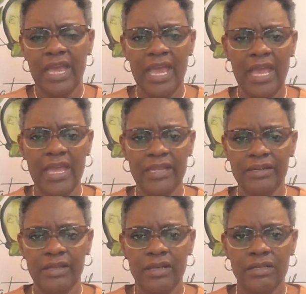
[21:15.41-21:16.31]
and
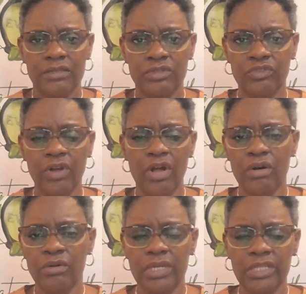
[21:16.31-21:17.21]

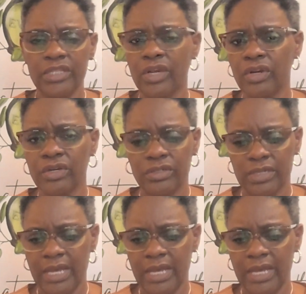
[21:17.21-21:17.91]
grow and learn.